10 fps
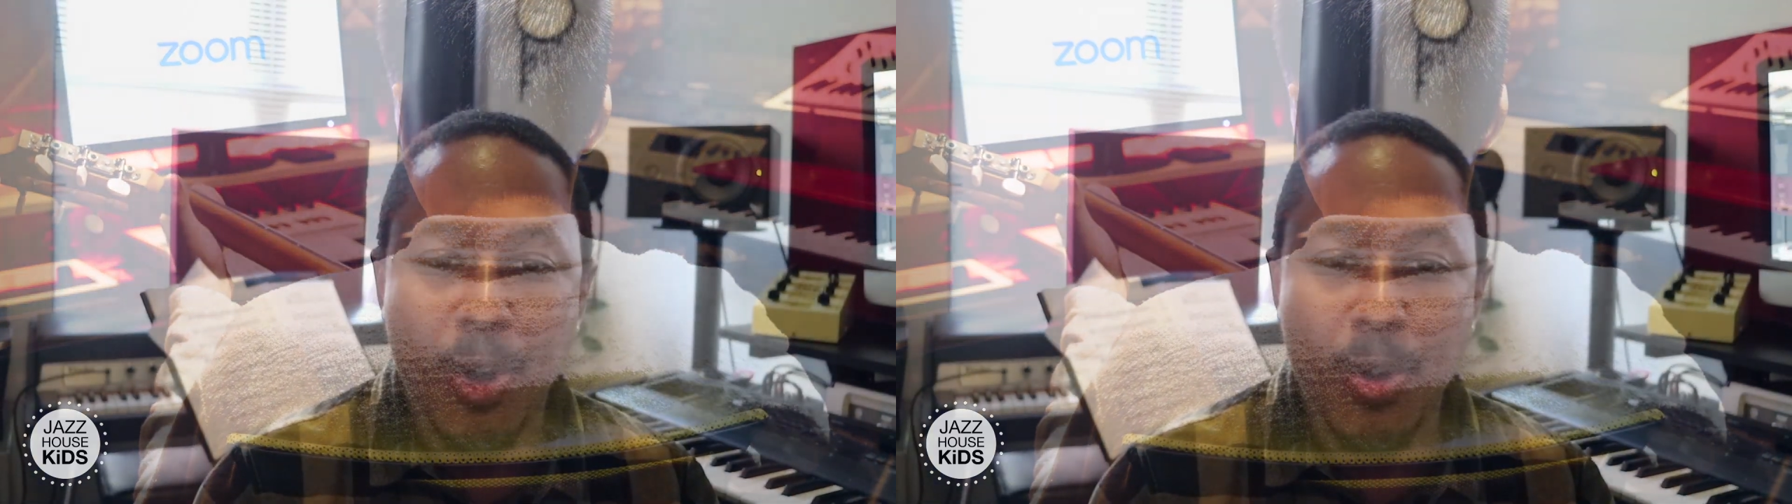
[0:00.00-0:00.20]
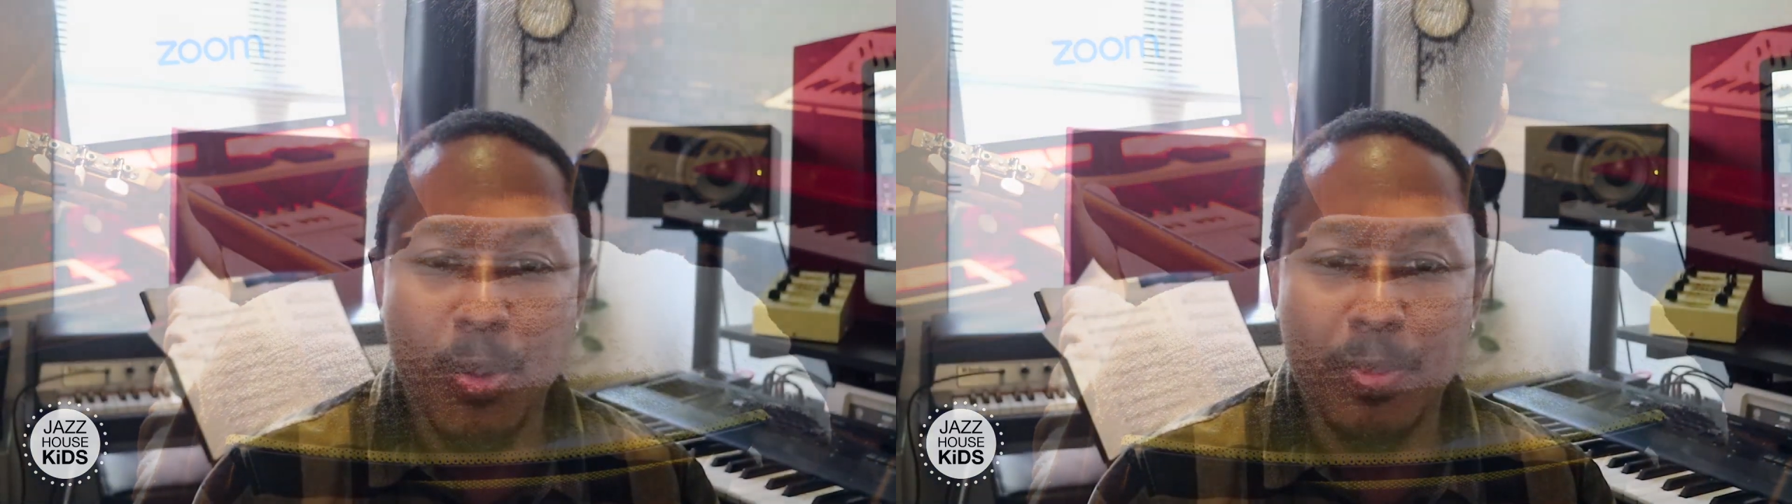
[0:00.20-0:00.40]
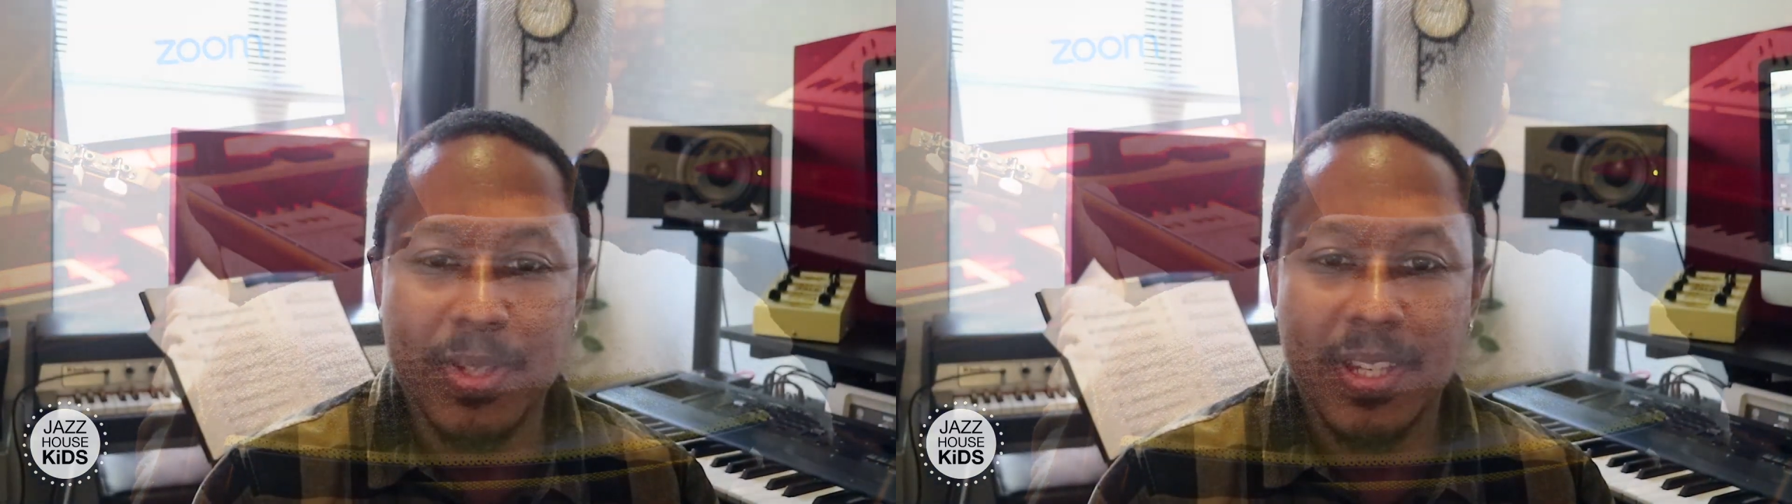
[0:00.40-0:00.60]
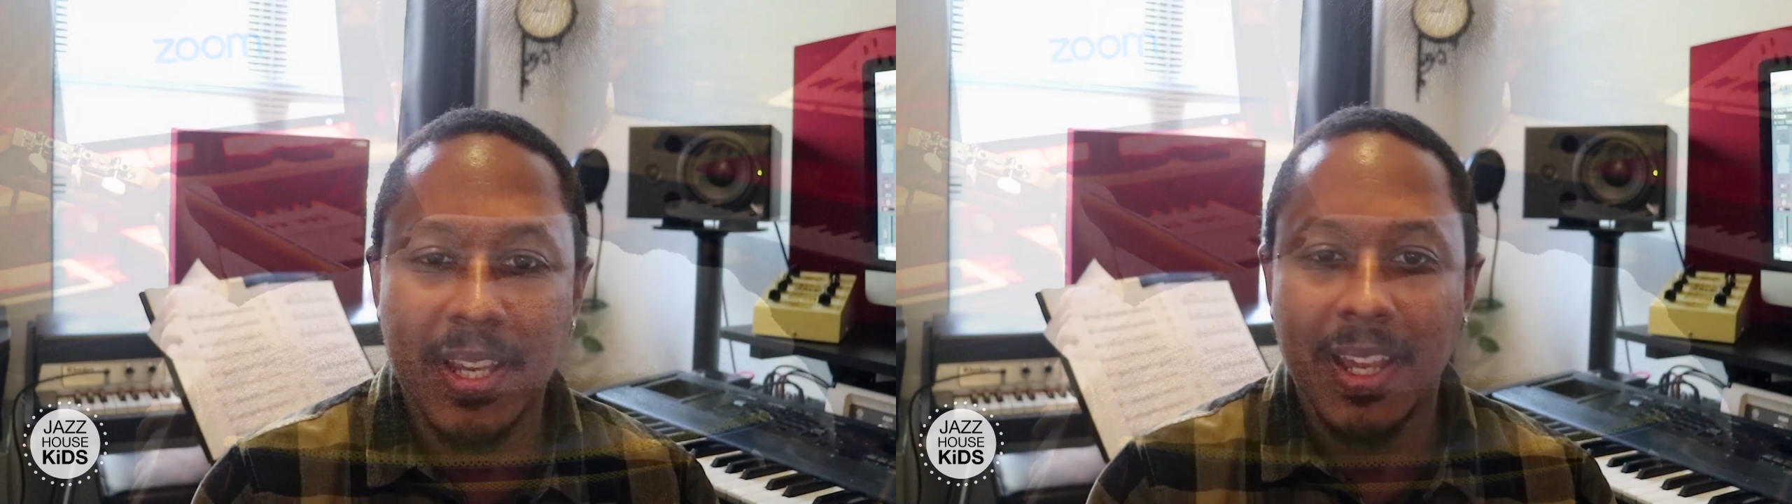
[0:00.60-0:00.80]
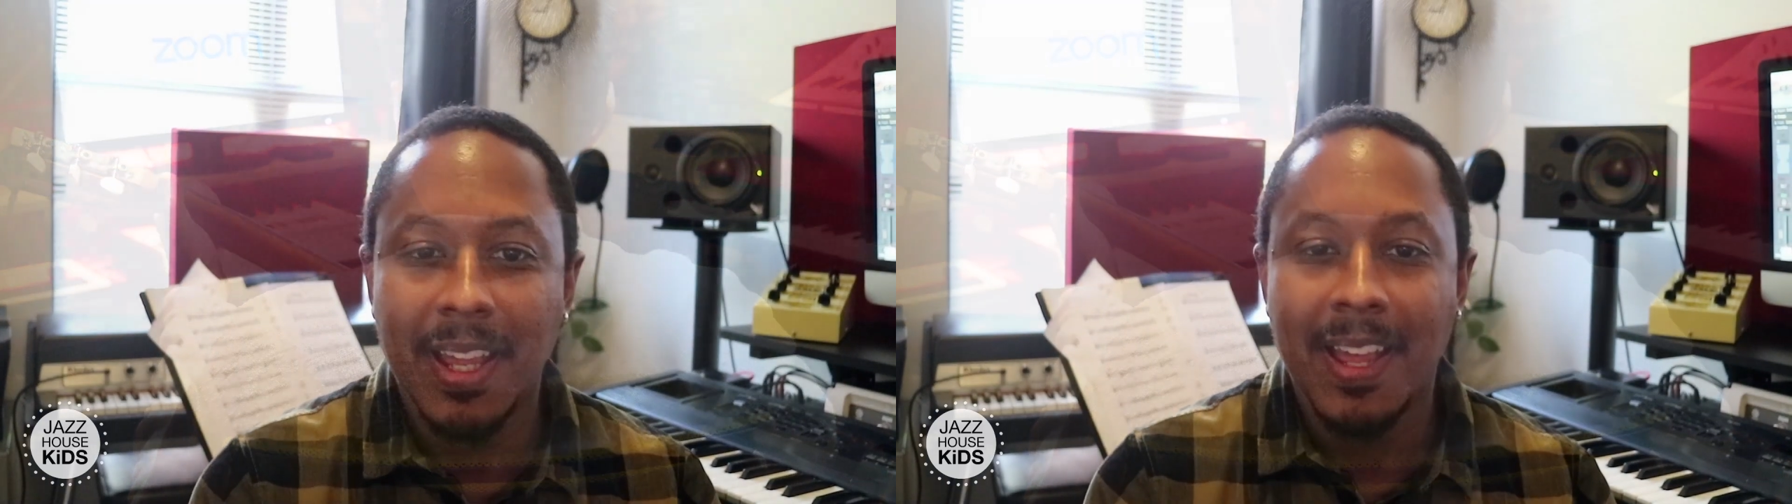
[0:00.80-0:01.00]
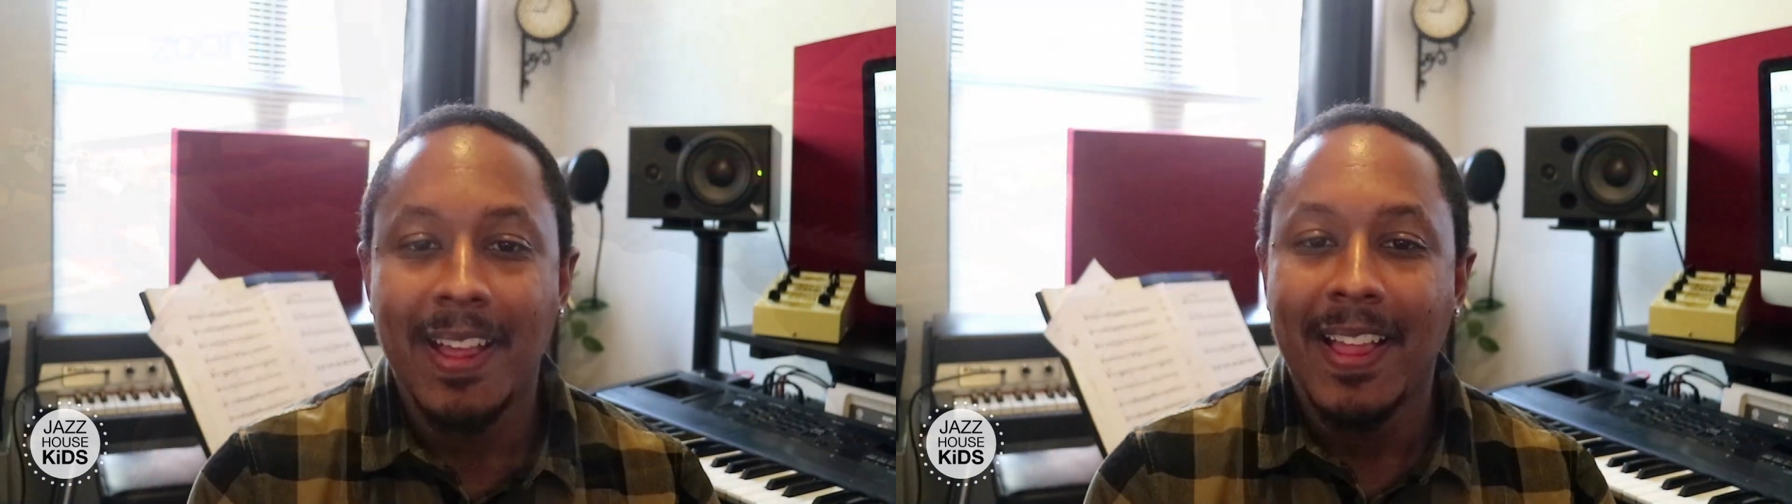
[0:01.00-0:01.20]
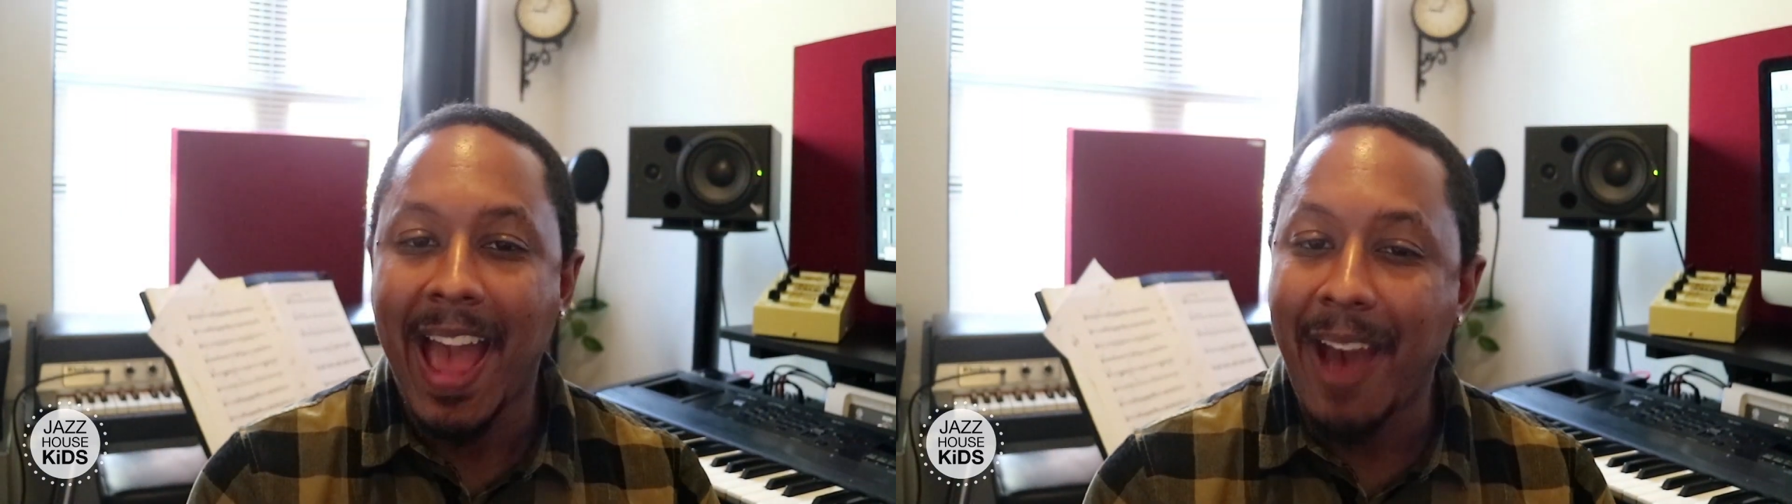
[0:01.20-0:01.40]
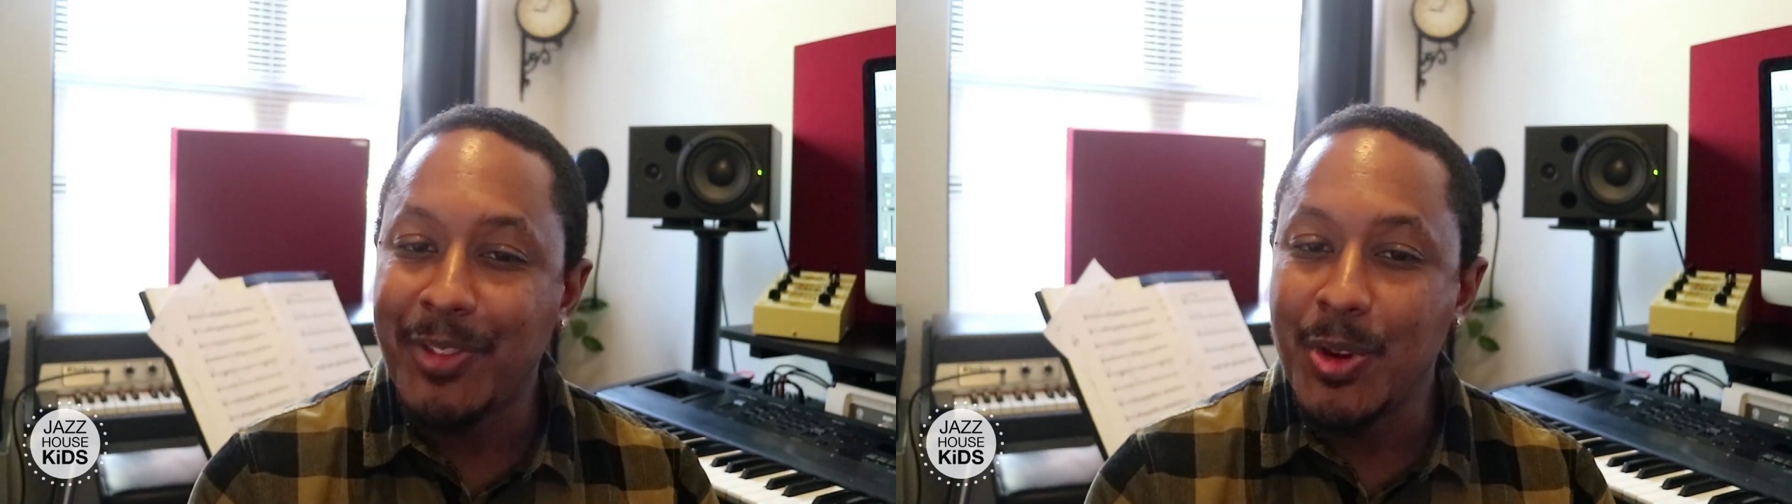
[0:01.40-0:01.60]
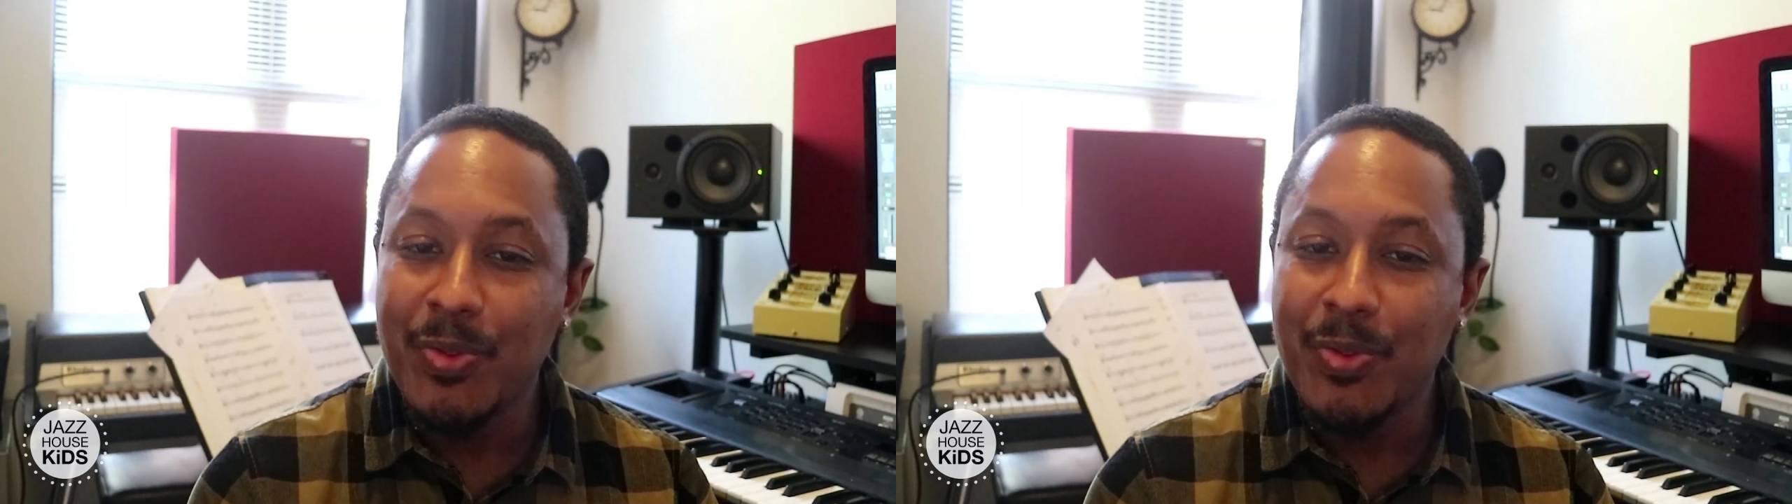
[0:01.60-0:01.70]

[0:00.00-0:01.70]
homes. After